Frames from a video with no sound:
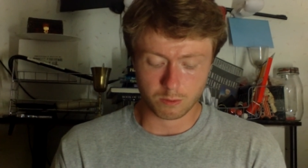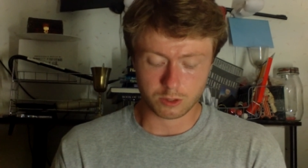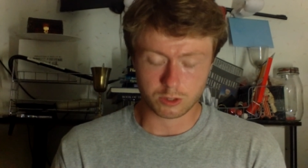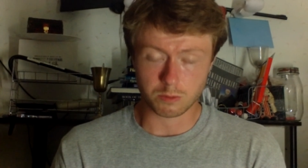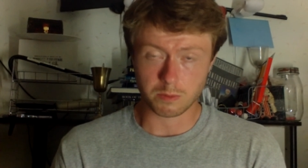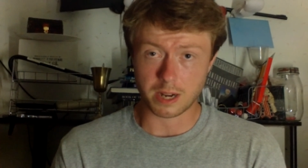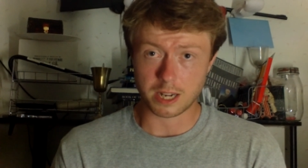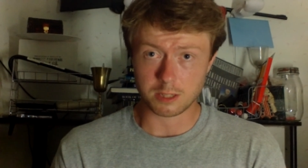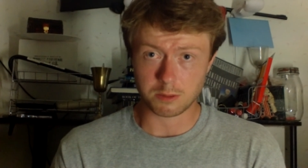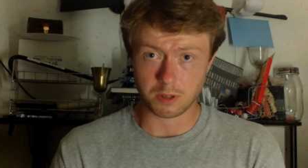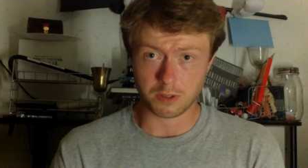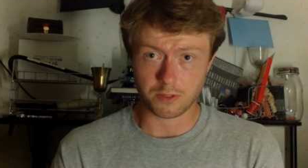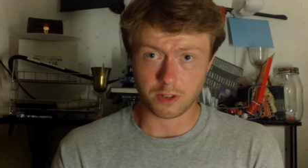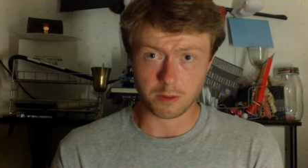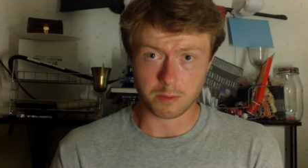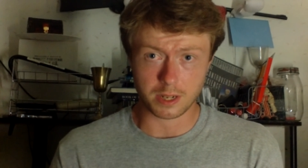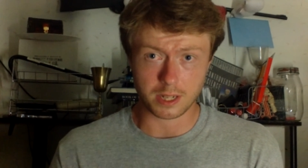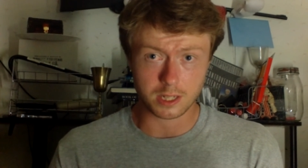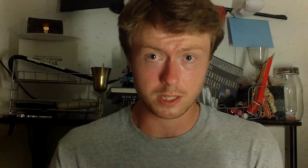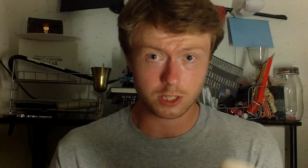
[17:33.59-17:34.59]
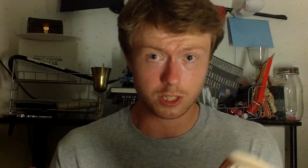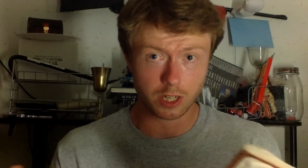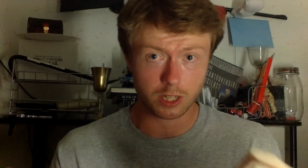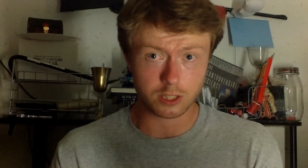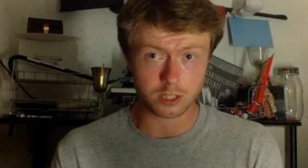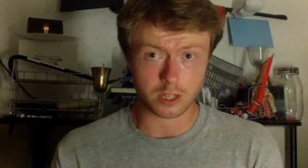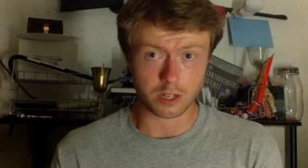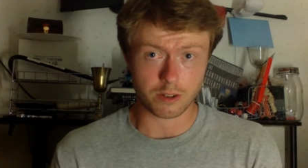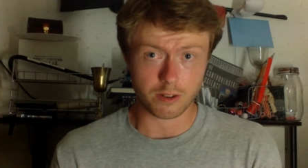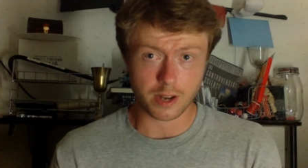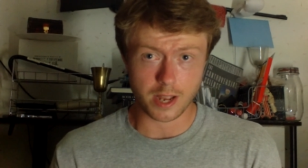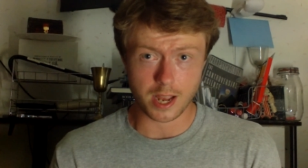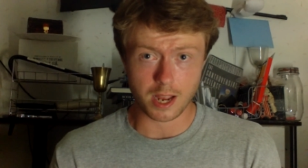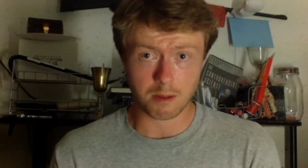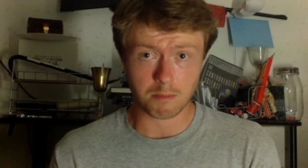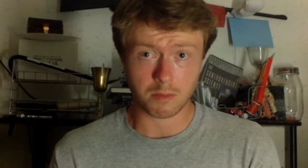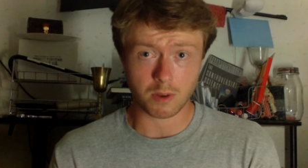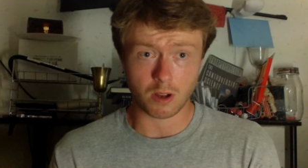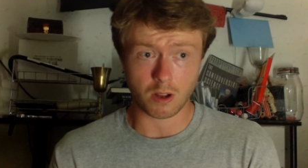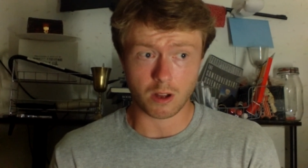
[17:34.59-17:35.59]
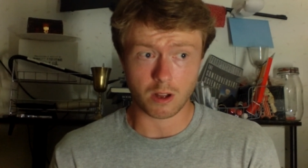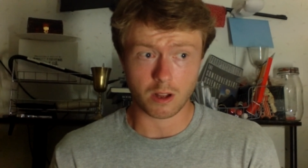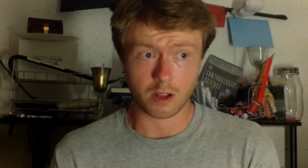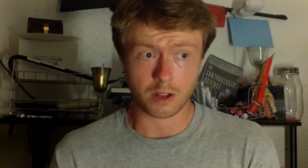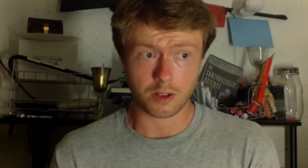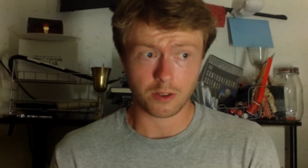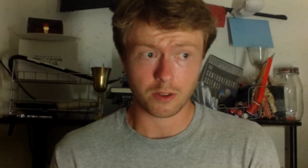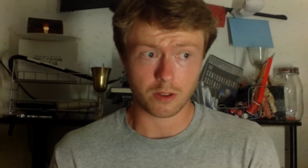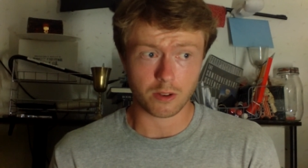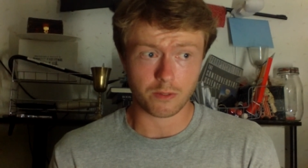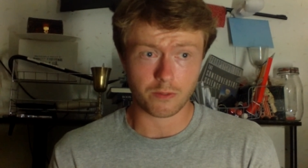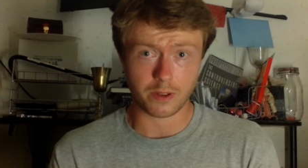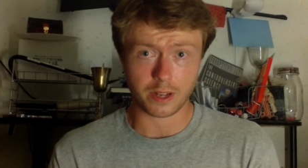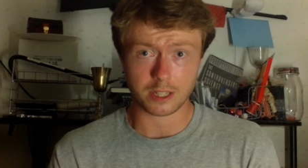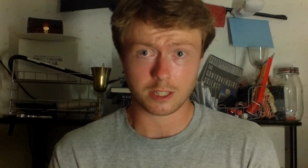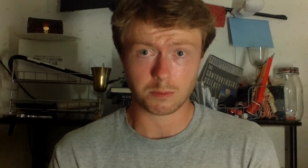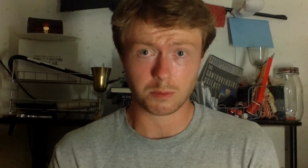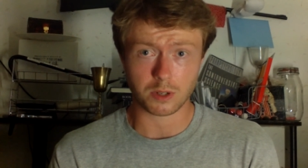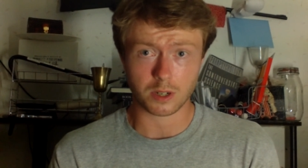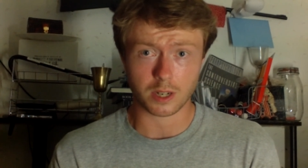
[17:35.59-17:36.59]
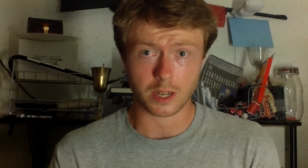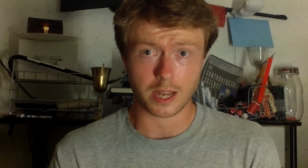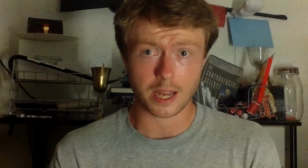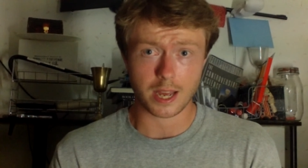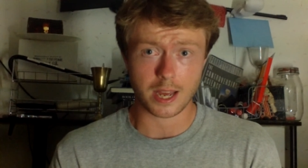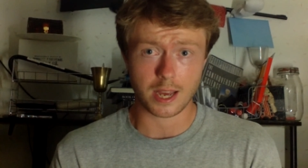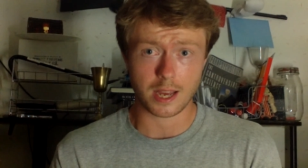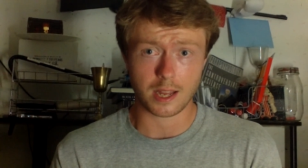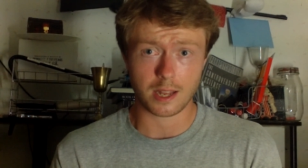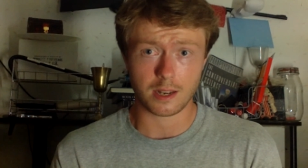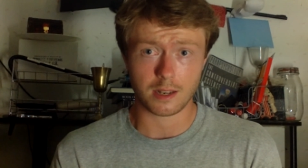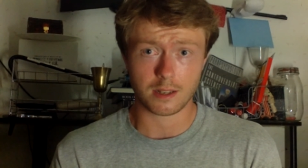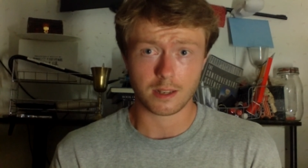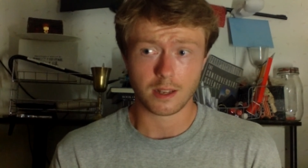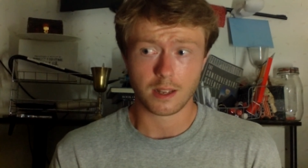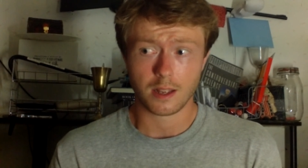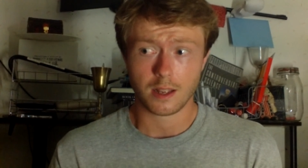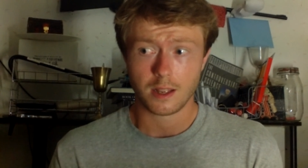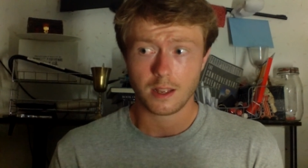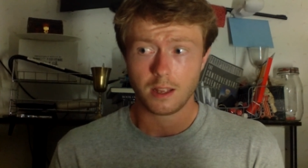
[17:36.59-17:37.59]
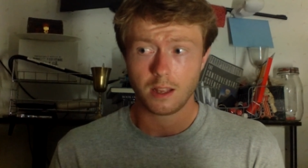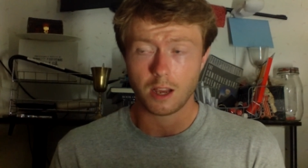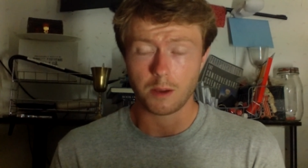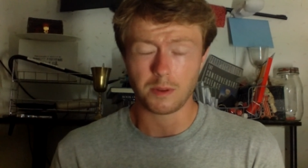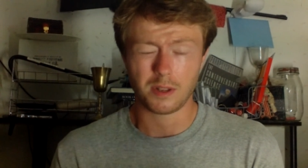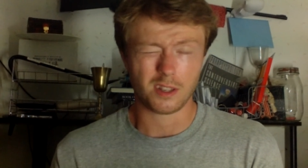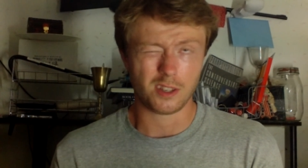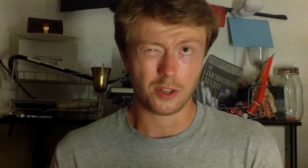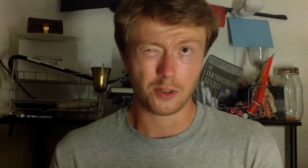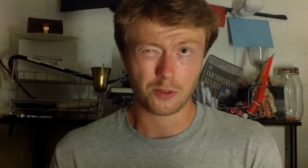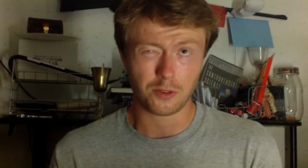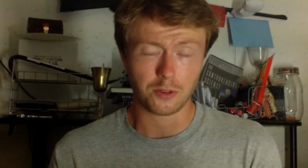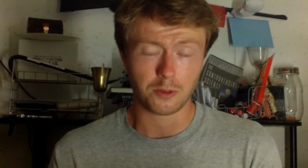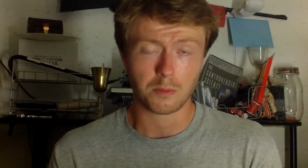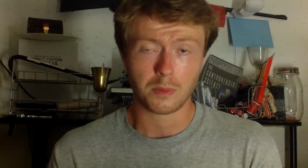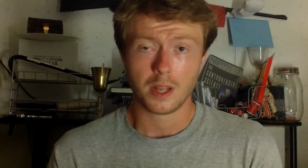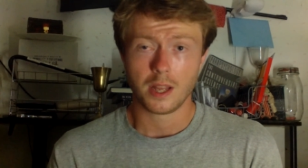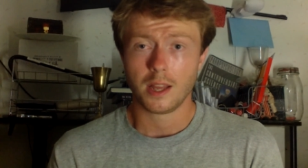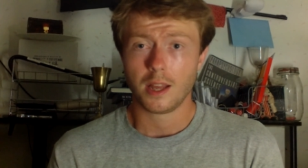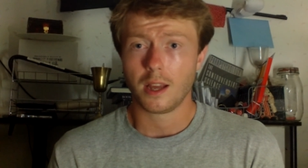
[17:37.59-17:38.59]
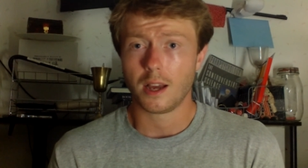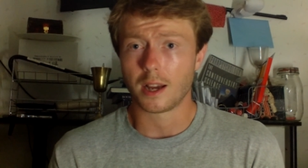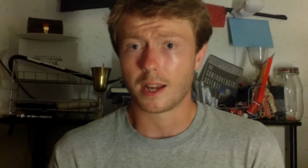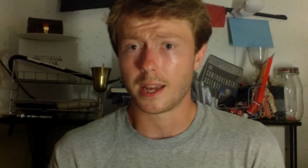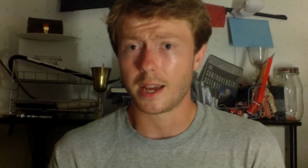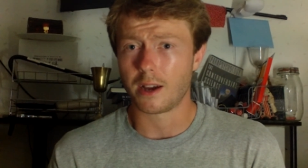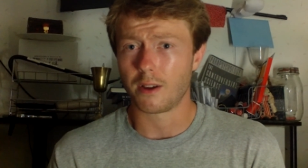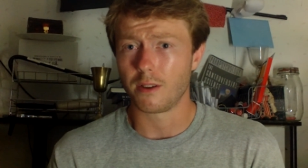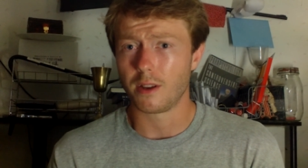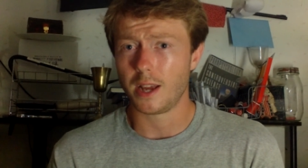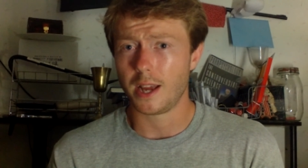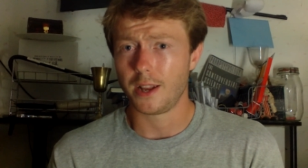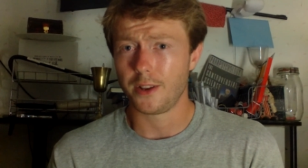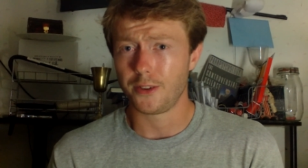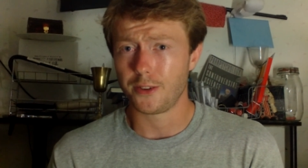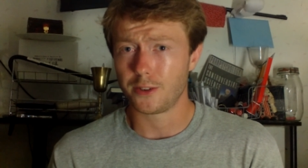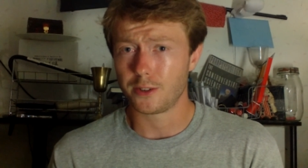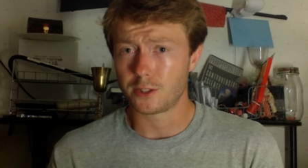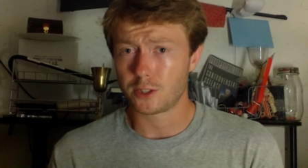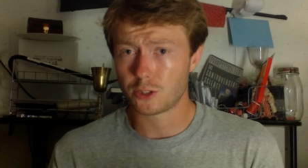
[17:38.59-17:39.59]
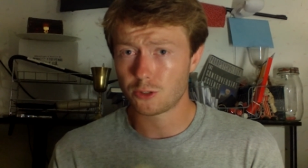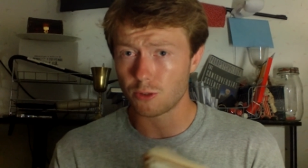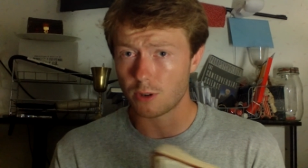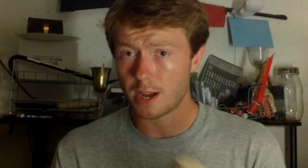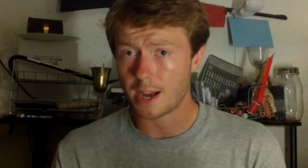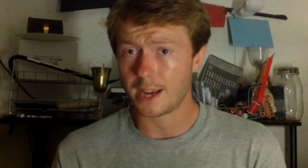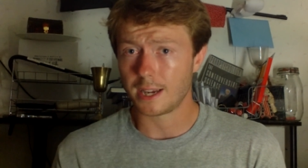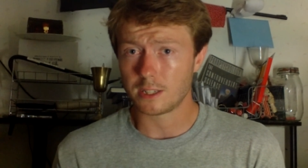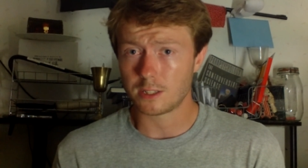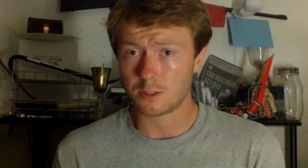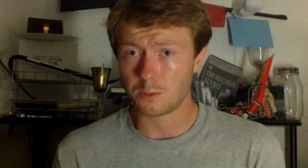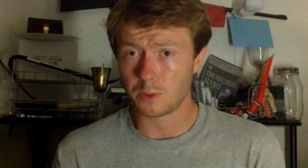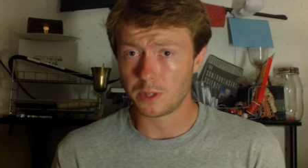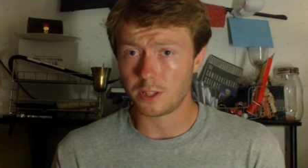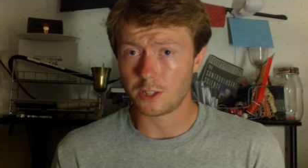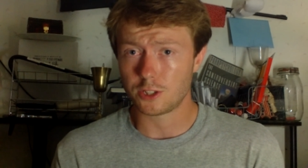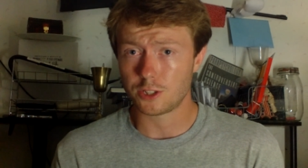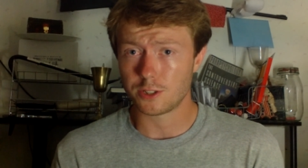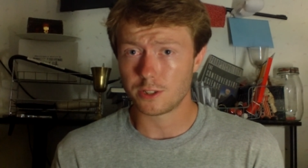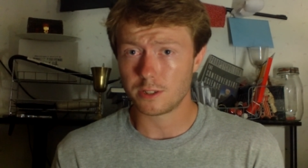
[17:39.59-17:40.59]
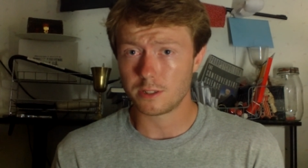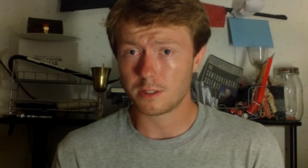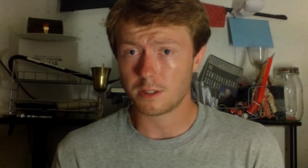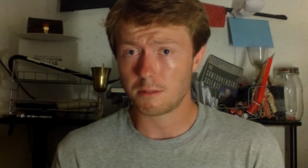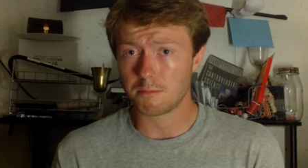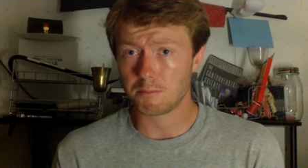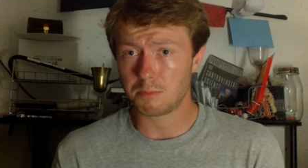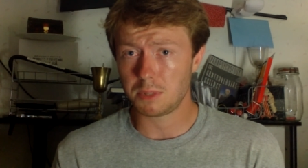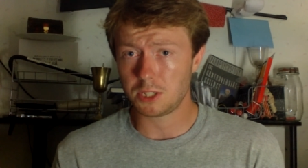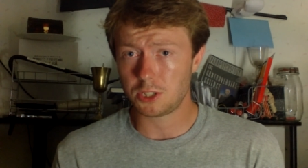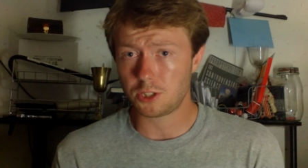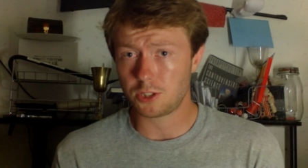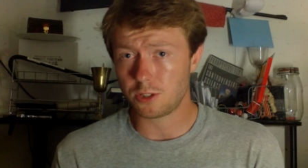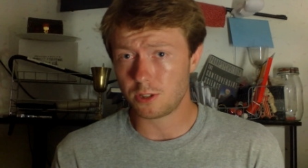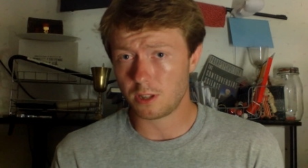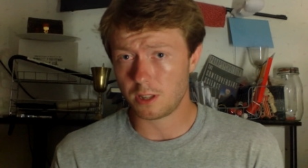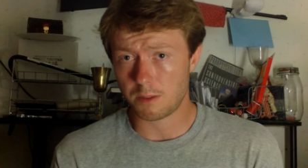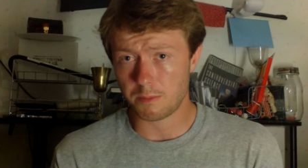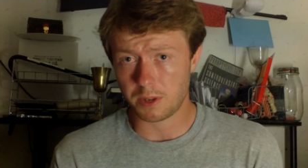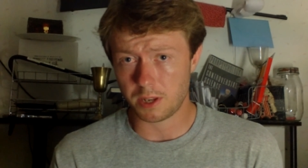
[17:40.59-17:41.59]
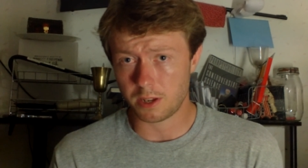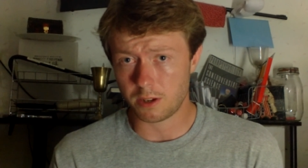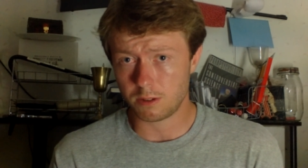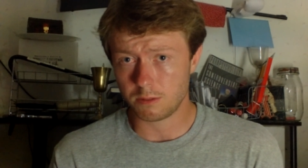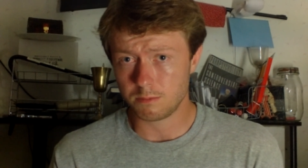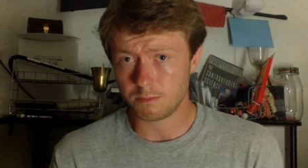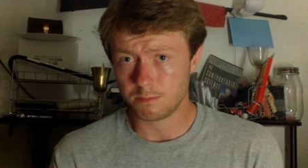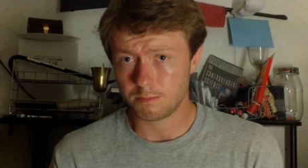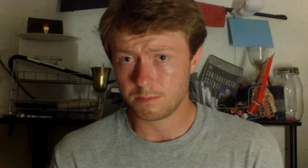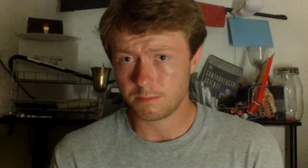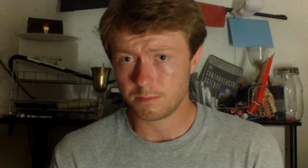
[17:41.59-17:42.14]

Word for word: Which reminds me, if anybody does change their name on their Facebook and, I mean, YouTube account, and you're trying to win the shirt, be sure to let me know.